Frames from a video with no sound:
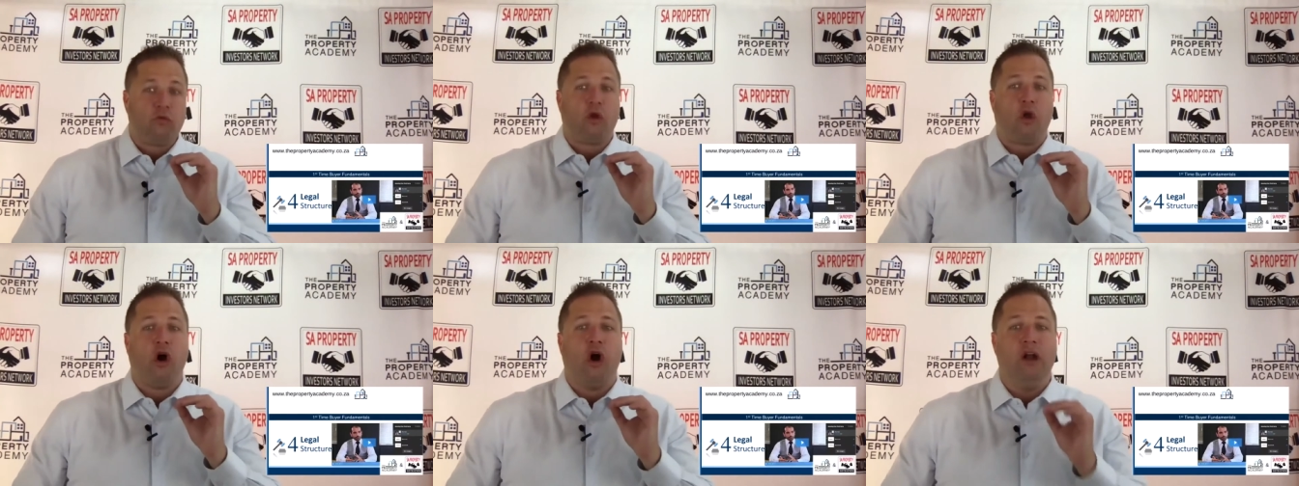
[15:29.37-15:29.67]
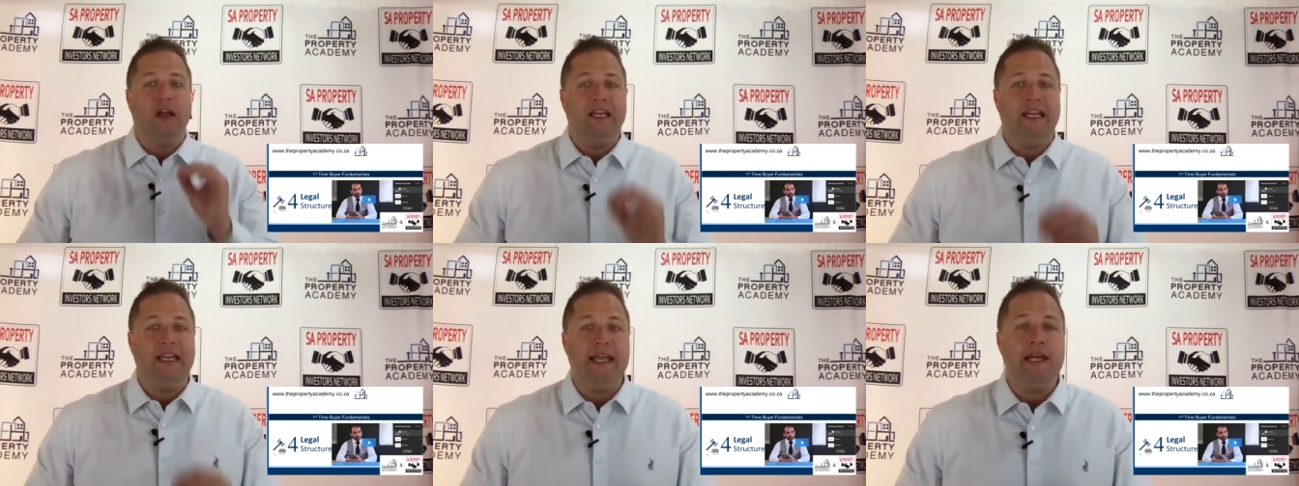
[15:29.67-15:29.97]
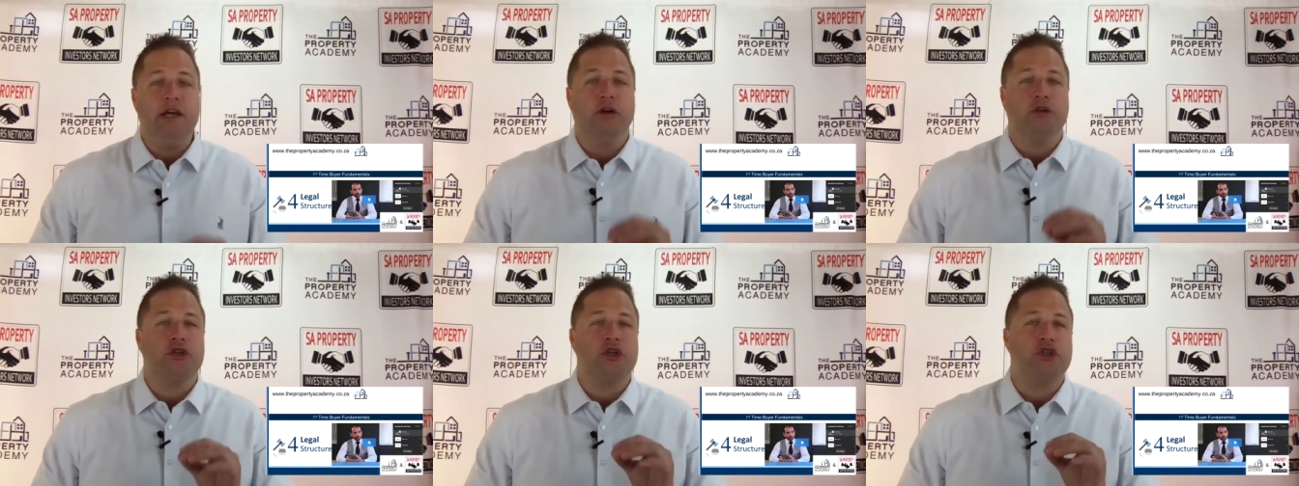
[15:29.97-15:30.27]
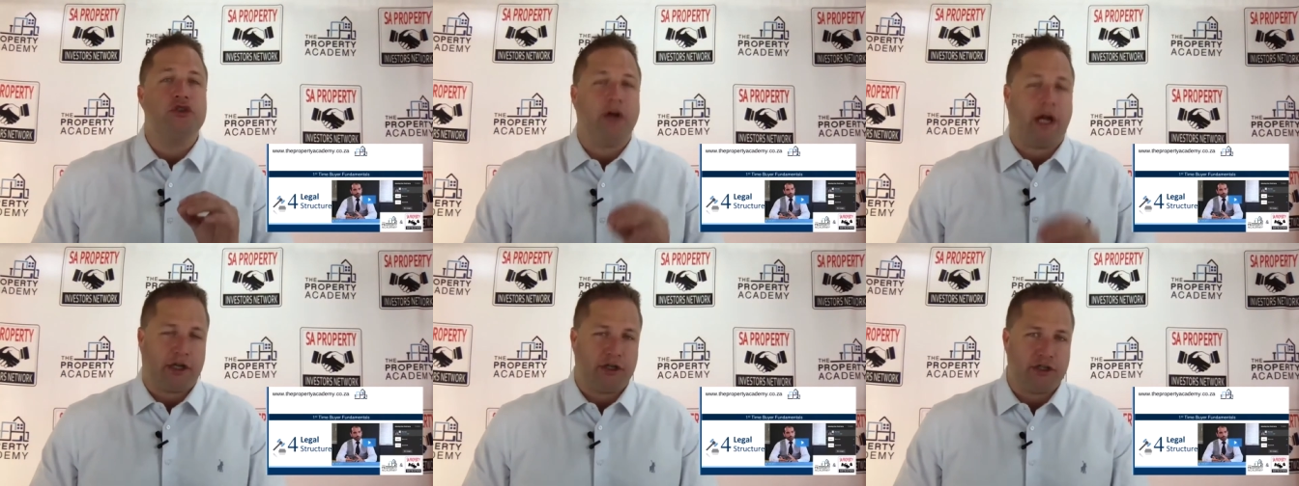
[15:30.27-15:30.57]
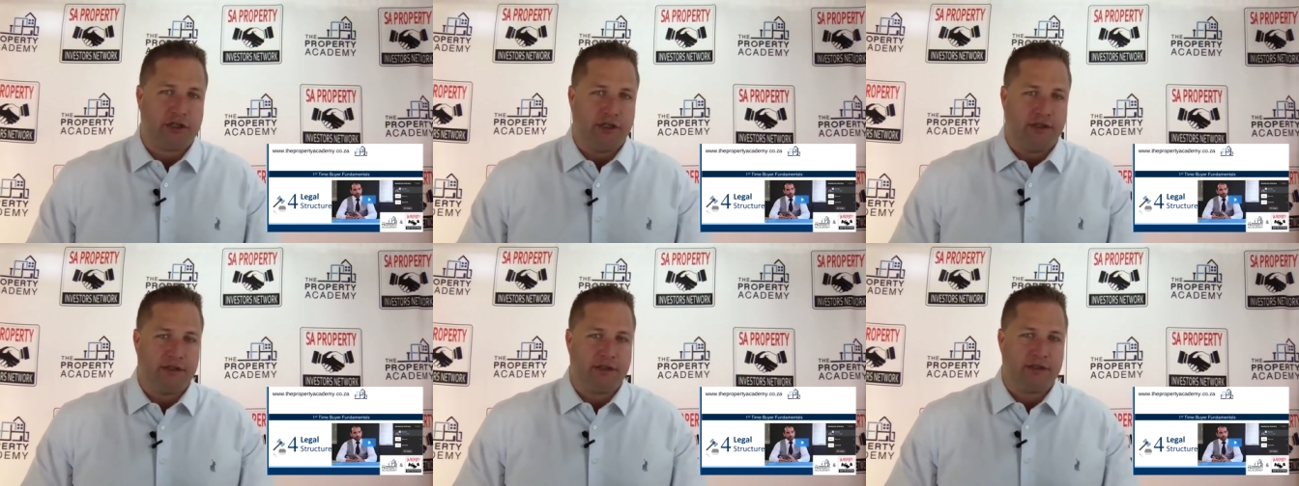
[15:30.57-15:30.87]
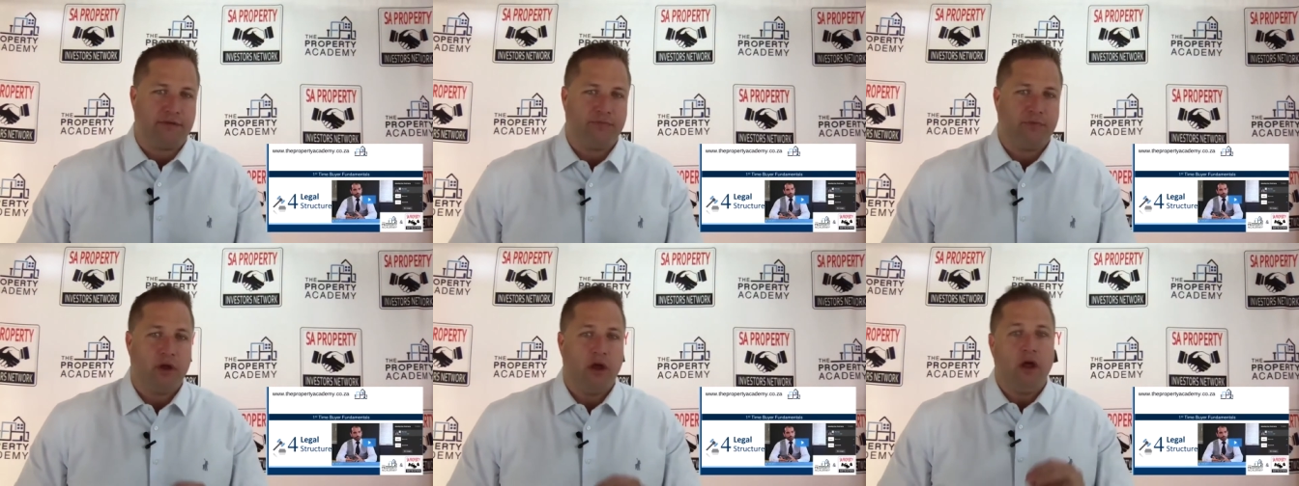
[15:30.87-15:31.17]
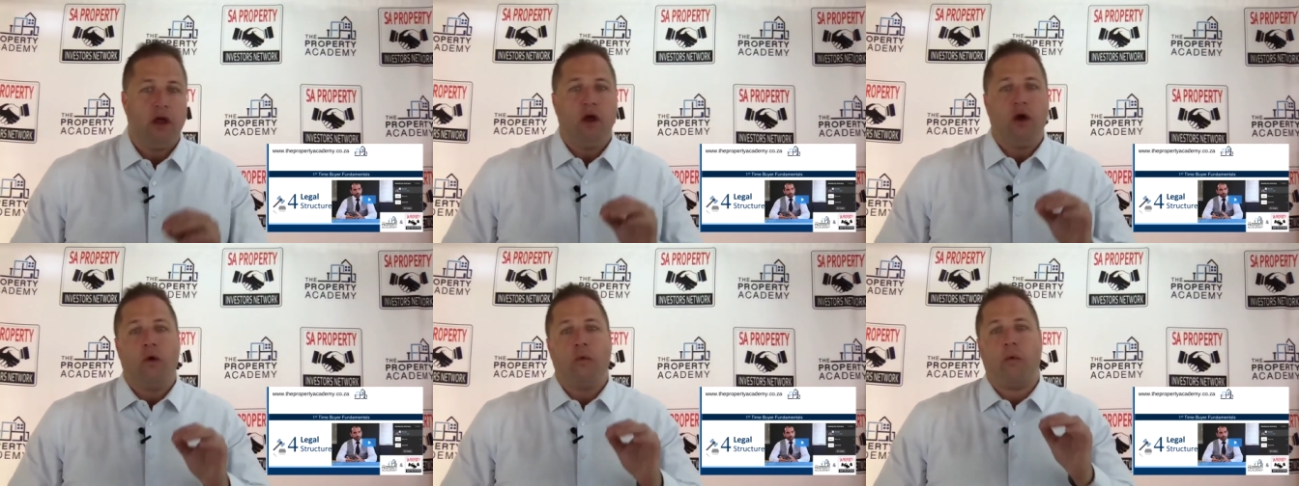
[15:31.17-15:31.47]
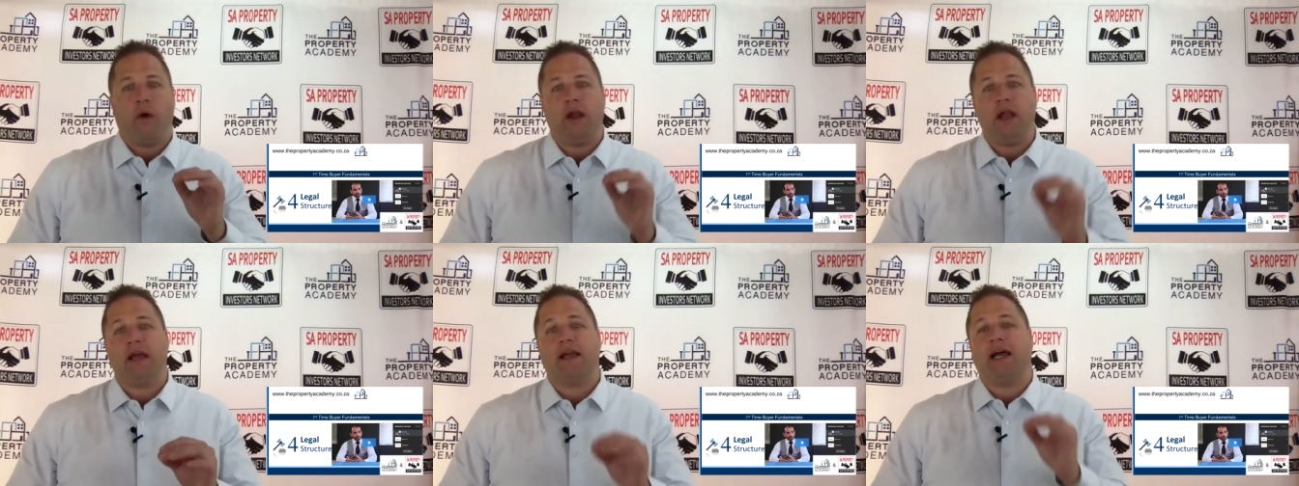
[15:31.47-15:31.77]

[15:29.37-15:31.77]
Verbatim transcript: are legal structures. When it